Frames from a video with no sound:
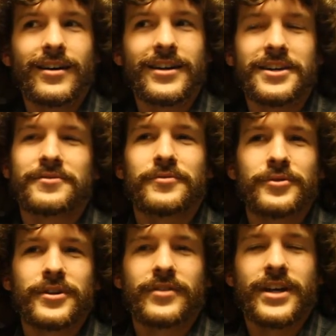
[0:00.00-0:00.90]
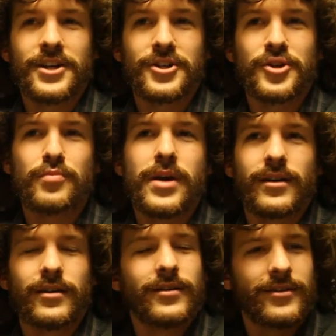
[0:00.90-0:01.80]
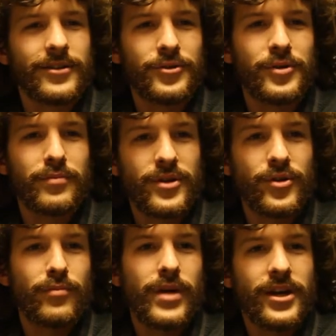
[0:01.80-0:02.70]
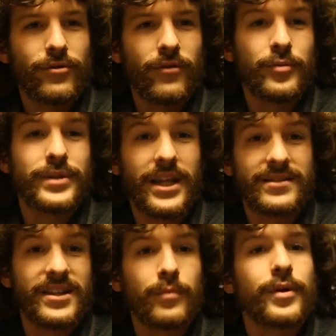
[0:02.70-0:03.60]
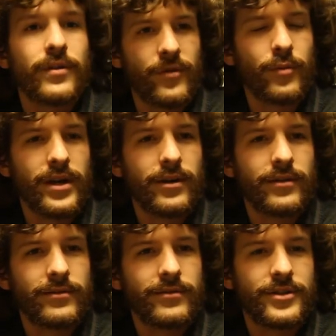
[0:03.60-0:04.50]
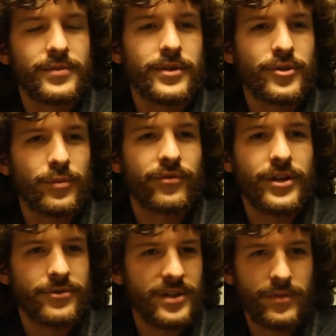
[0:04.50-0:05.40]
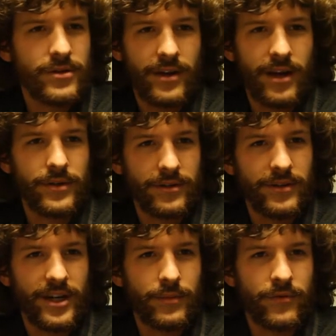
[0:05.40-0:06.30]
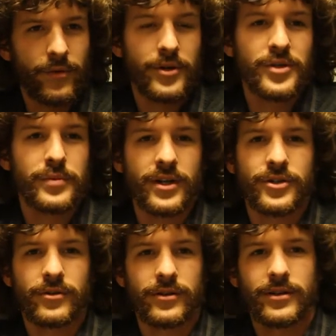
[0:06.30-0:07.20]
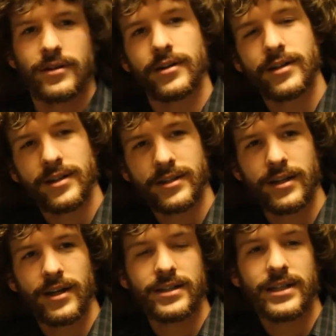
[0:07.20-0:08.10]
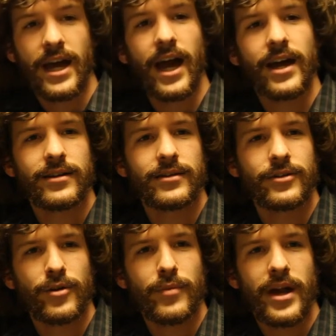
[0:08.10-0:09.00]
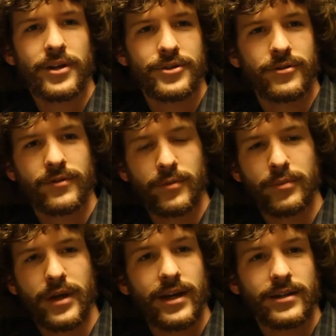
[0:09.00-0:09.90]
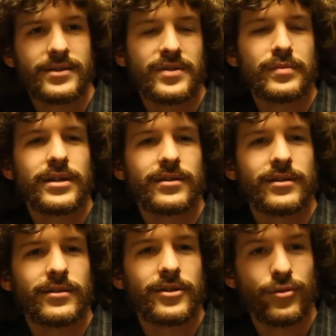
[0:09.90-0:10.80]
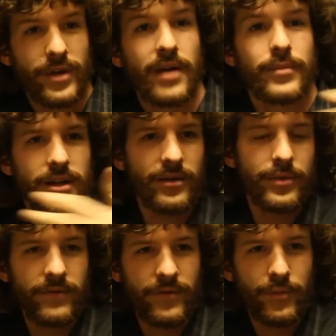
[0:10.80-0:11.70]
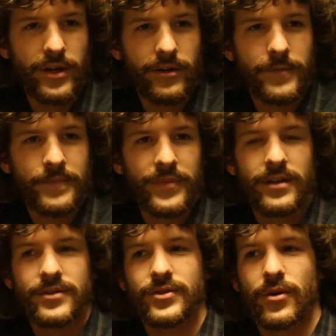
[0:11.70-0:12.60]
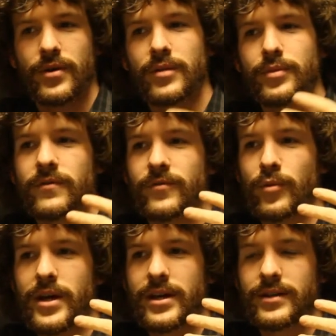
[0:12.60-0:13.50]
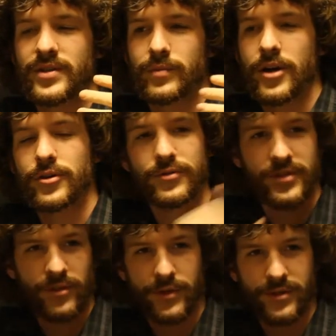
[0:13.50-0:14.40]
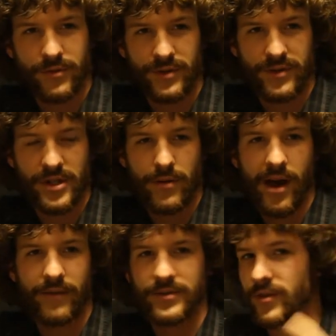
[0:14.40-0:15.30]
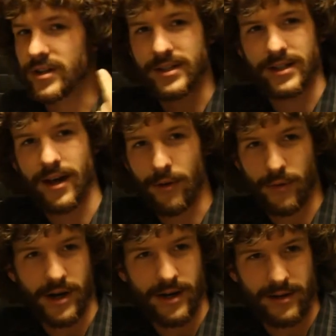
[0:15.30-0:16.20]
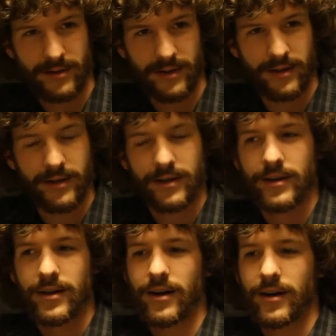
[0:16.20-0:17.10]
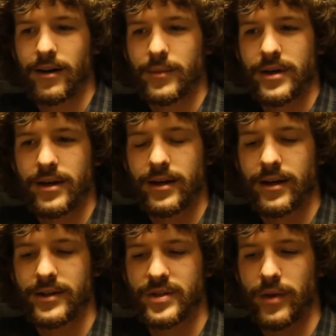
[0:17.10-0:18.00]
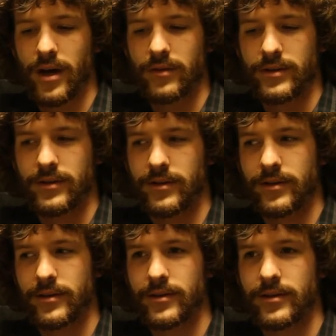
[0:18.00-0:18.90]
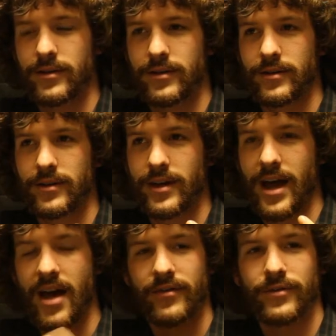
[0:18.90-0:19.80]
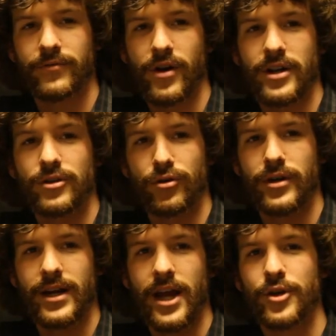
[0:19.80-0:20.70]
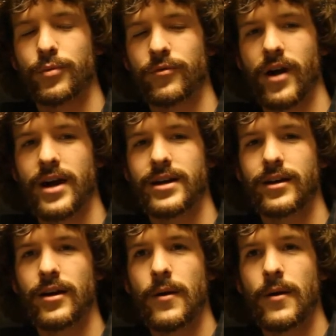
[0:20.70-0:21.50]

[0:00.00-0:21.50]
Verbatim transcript: even if you get a vacation, you make you can you can make your own film, but that's independent filmmaking. Just because you're a professional doesn't mean you can't be an independent filmmaker. Just because you're a, a, a dad and you're a manager of a bank doesn't mean that you can't be an independent filmmaker. So independent filmmaking is about using the resources that you have. It's very DIY, I think. Um, it's about having fun, learning, and you're providing